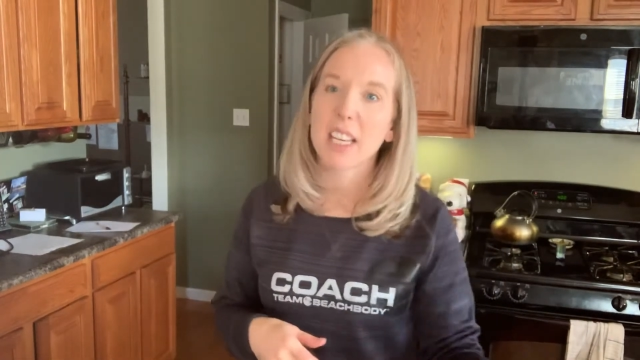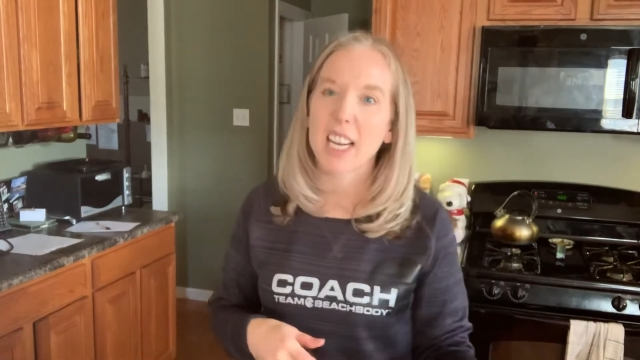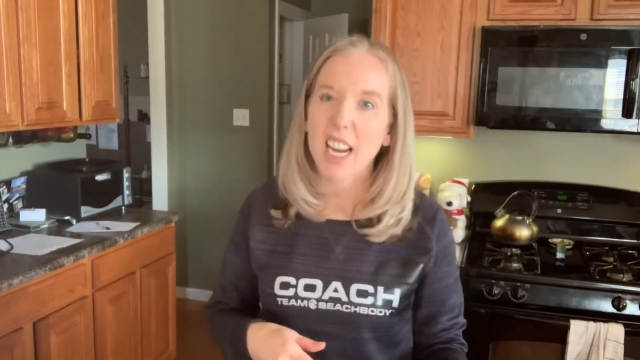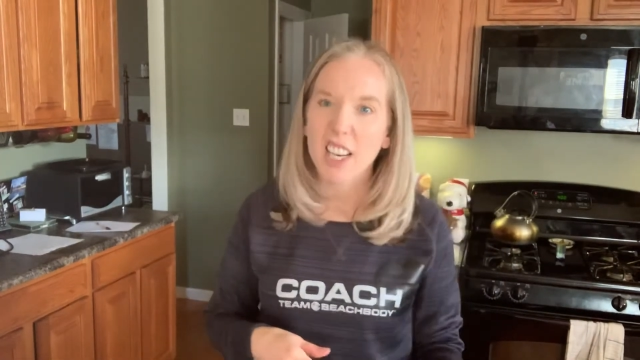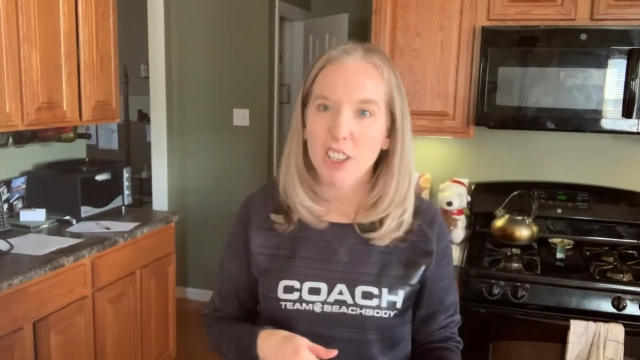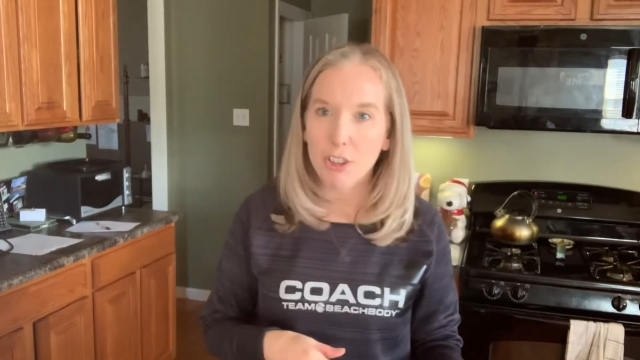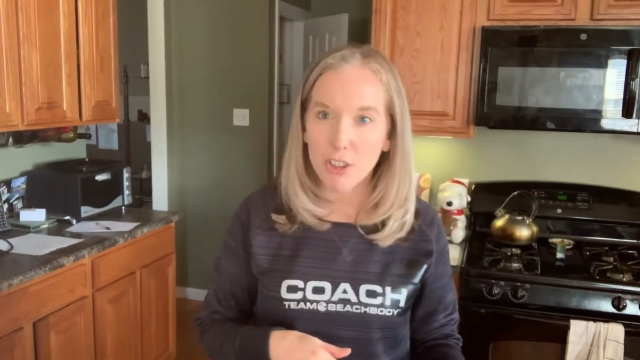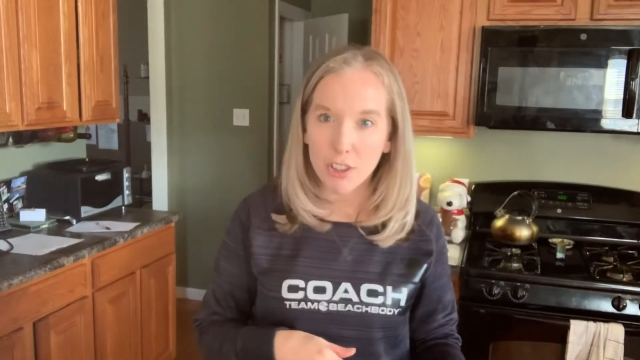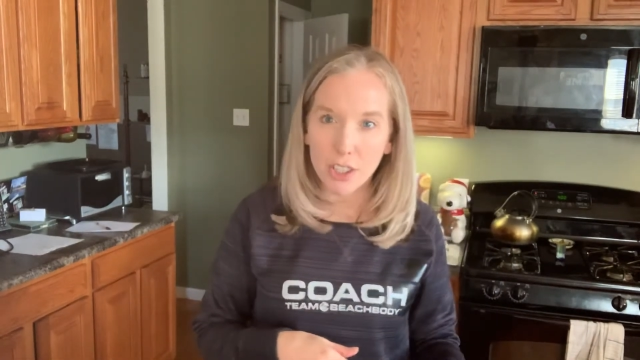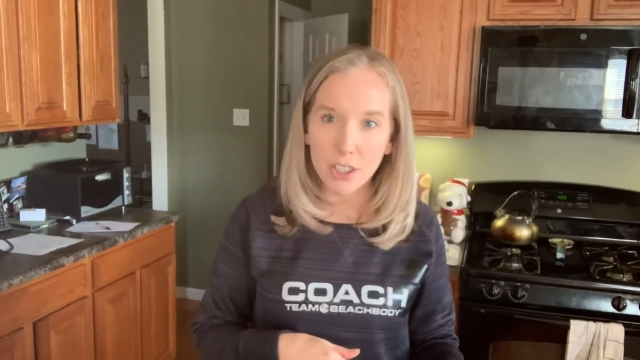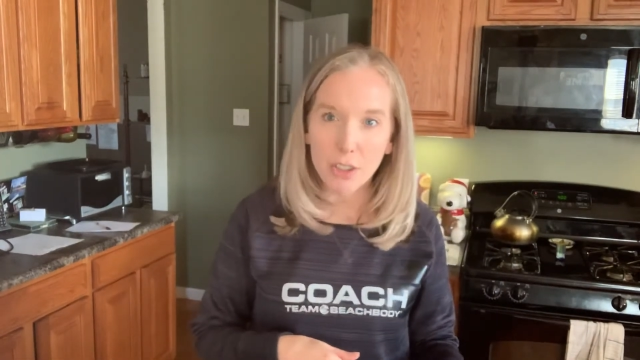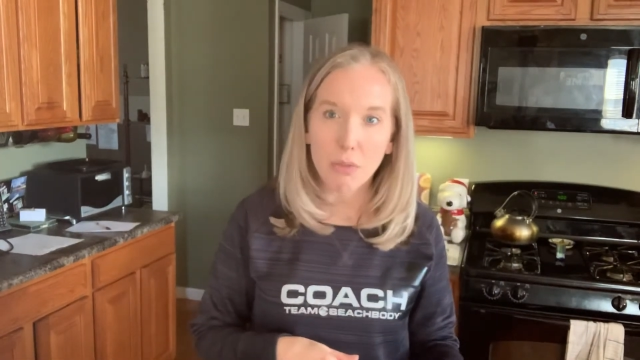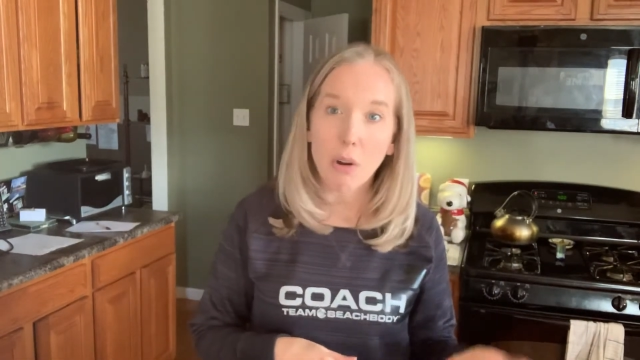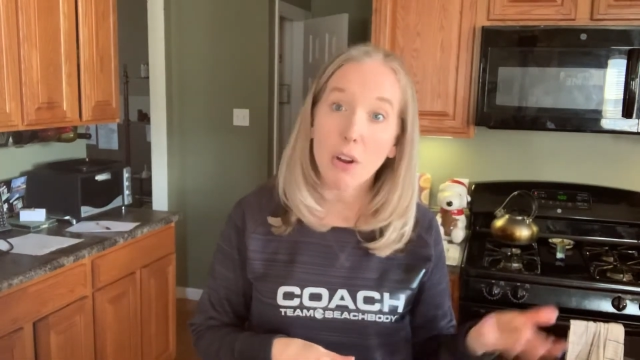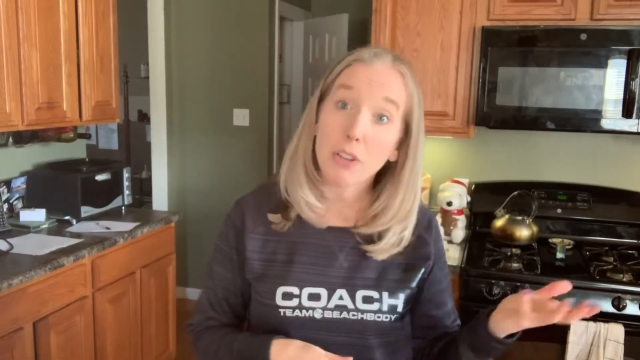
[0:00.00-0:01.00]
I usually
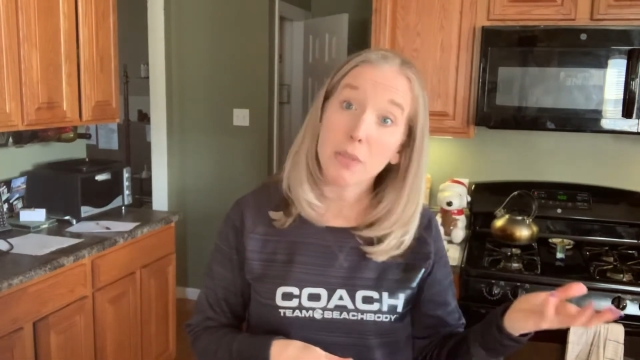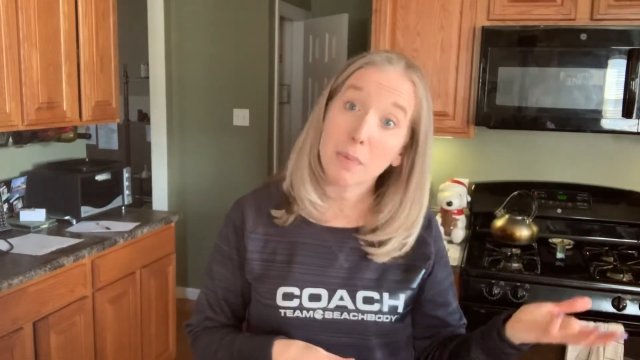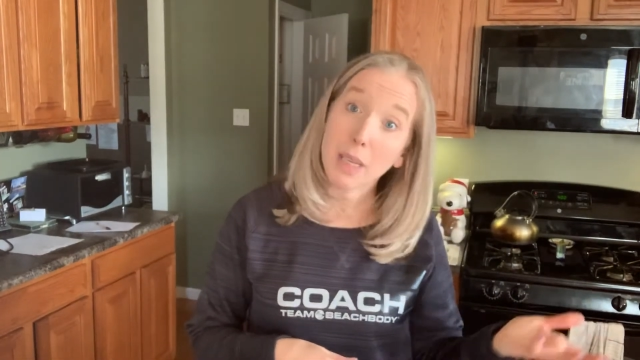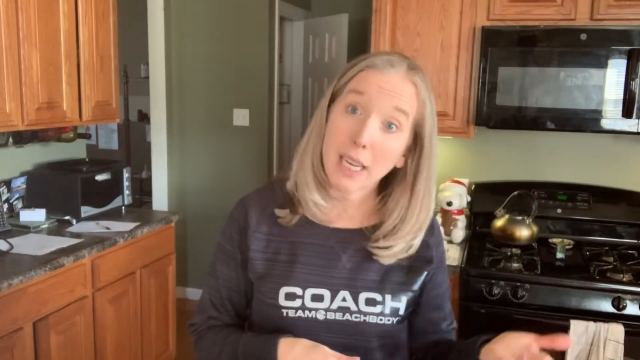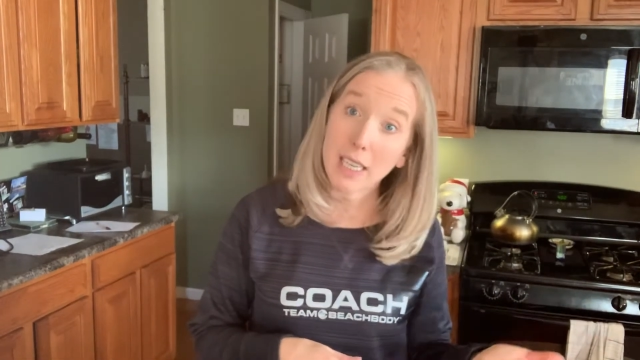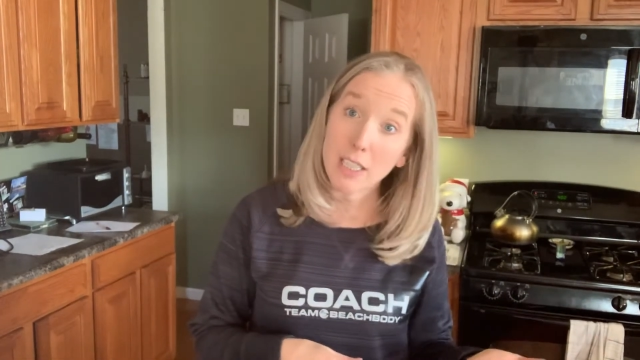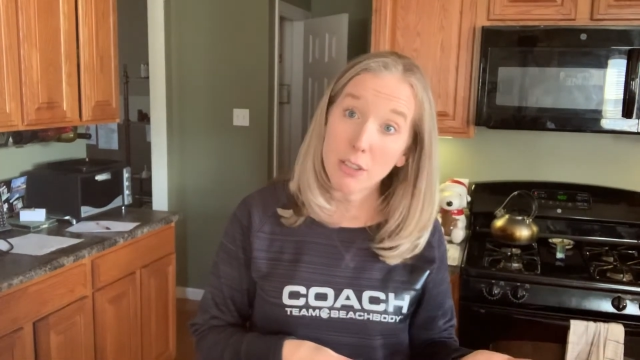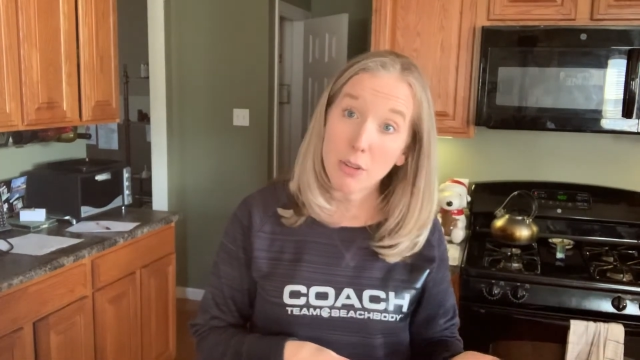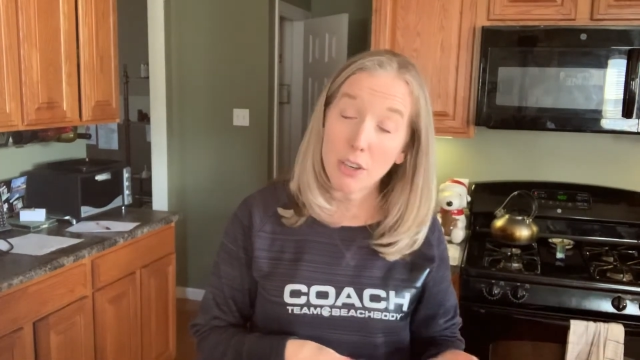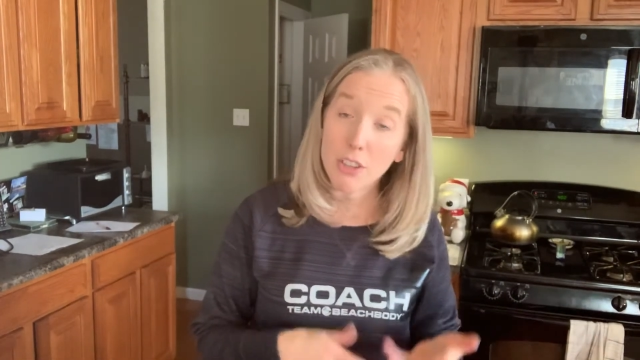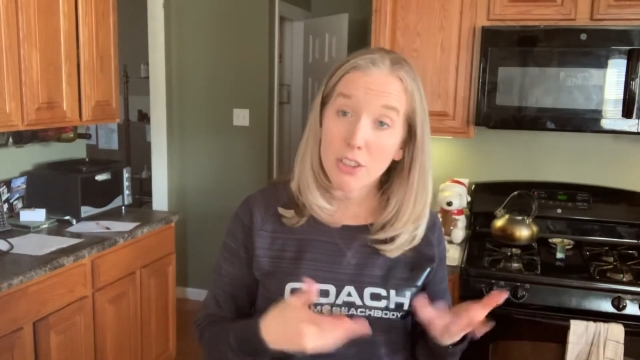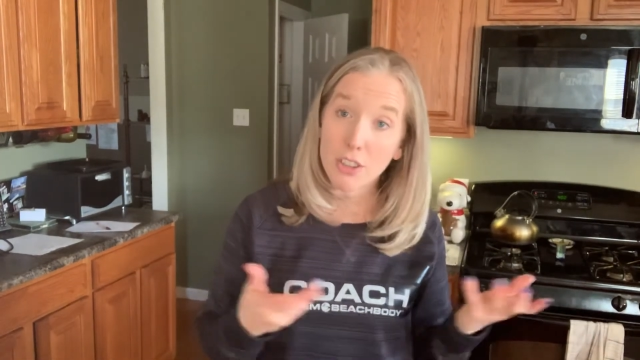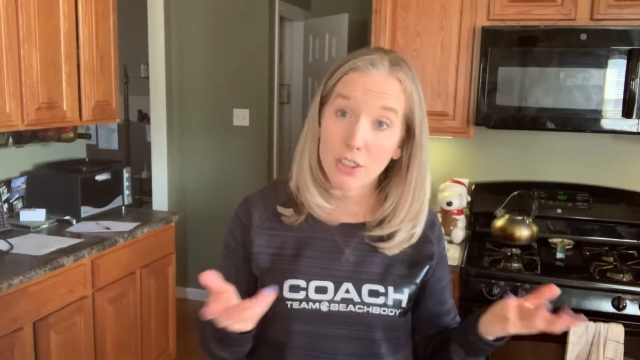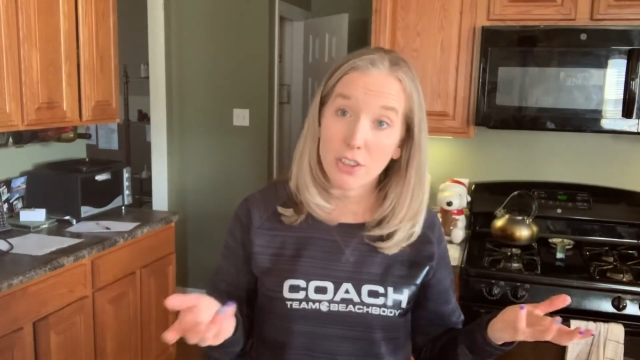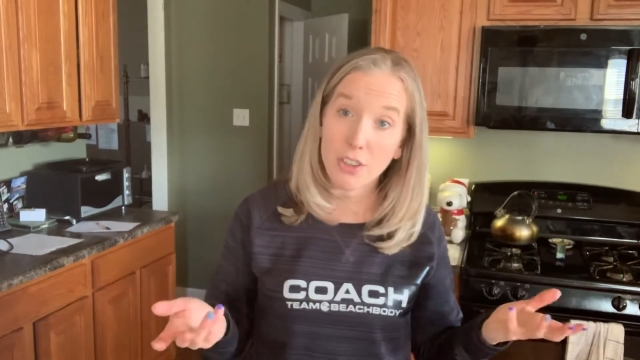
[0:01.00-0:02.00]
do all spaghetti squash
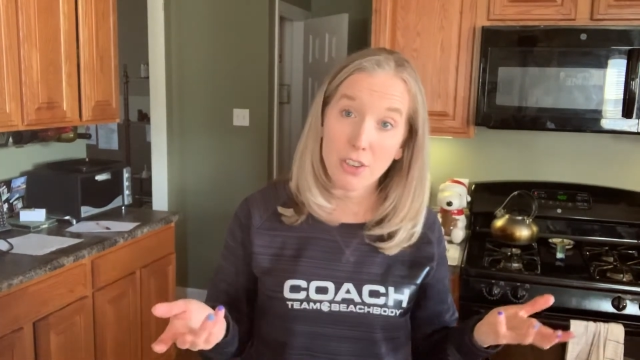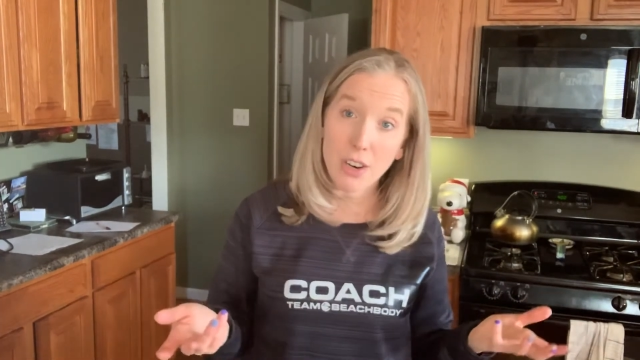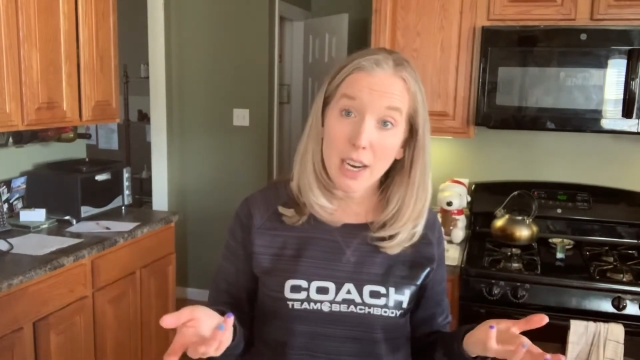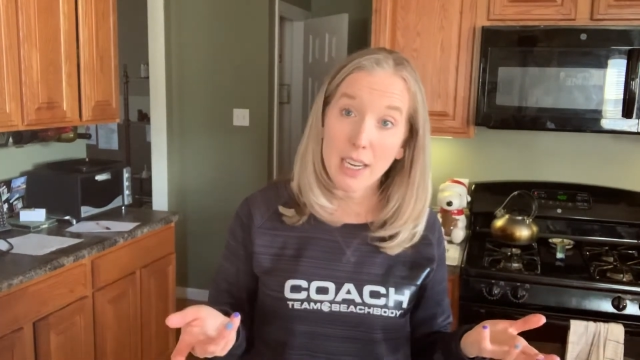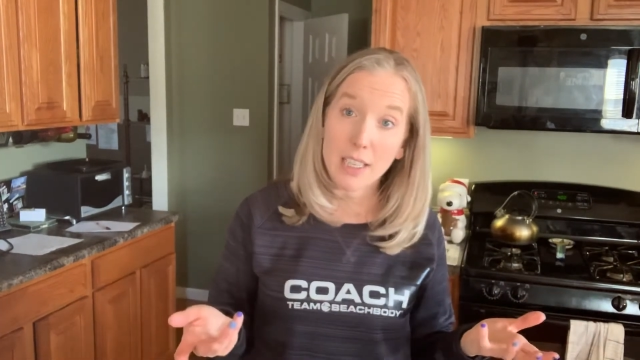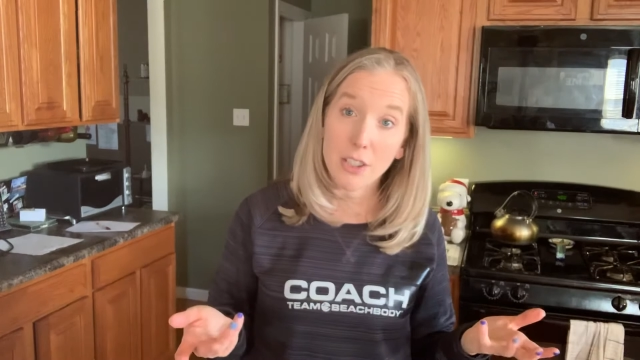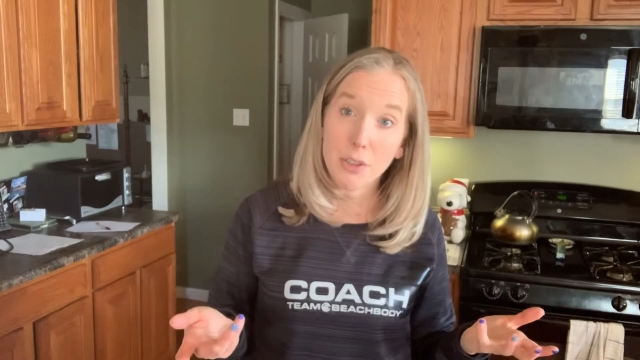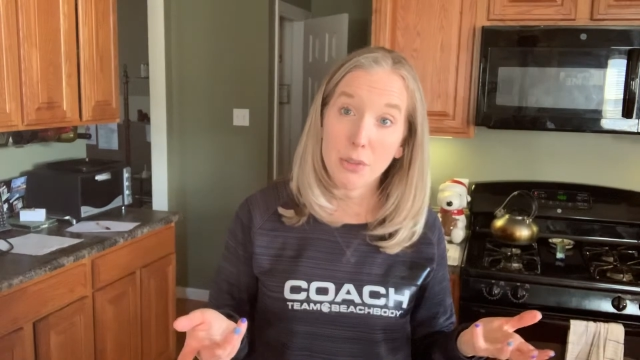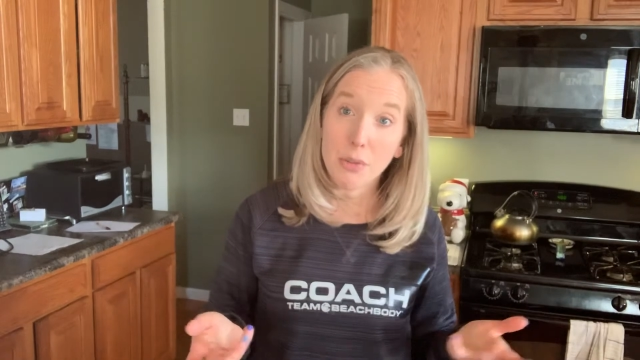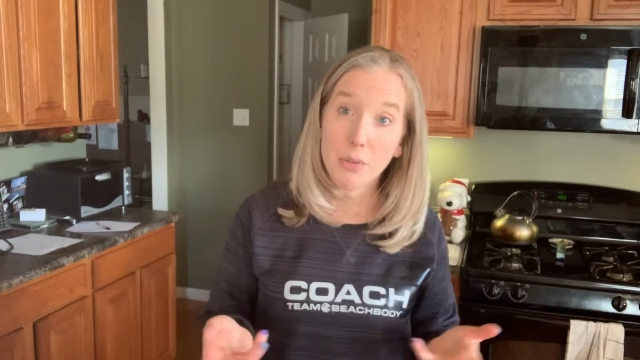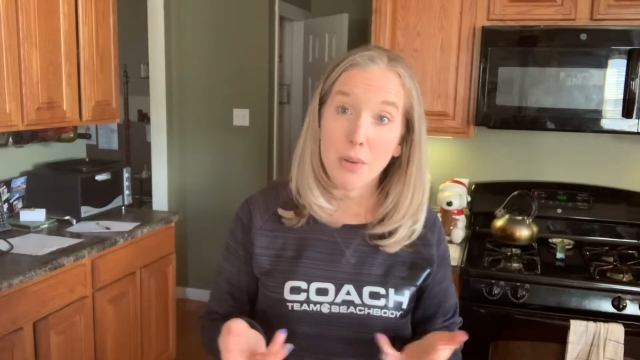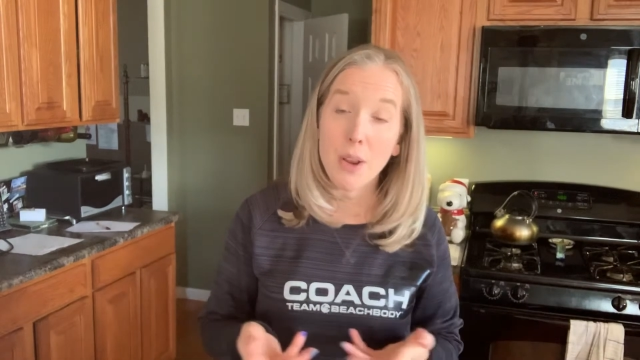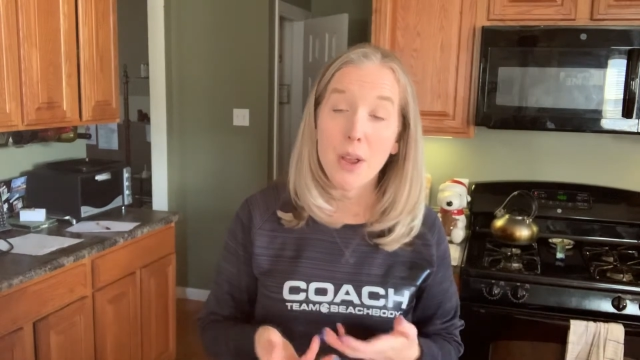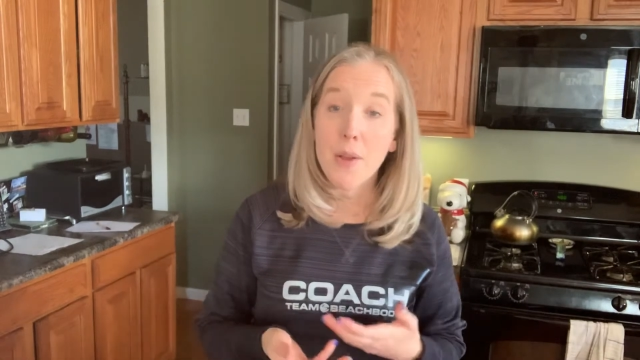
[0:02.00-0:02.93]
just to try to do